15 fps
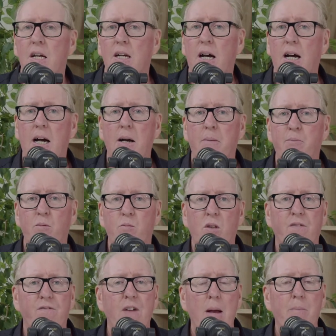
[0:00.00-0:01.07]
with
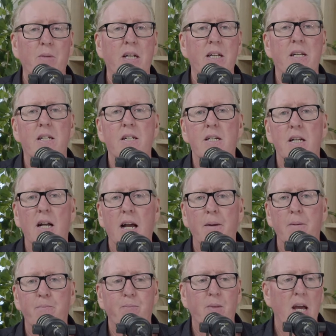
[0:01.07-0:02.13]
a family,
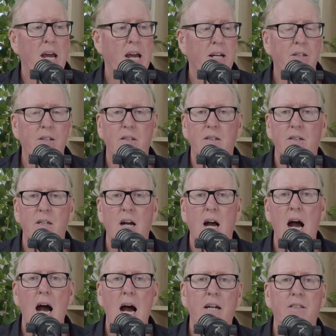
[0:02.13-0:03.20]
had
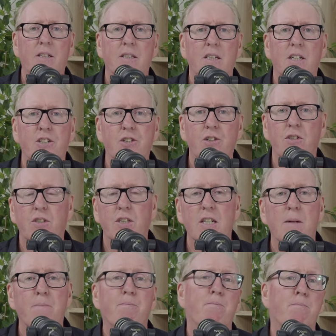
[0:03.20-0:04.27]
heart issues
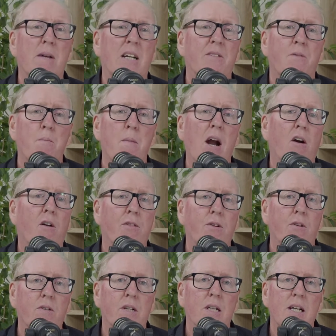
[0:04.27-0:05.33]
in the middle of a
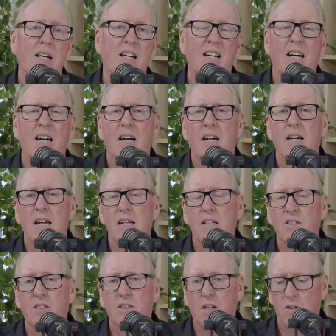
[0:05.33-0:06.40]
marathon,
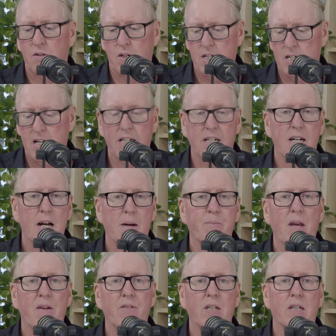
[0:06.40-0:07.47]
and so he ended up
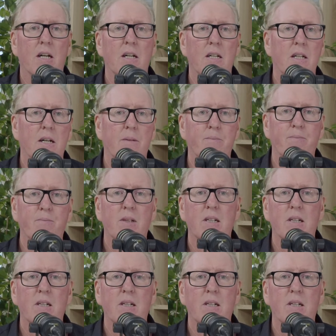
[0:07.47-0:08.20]
having a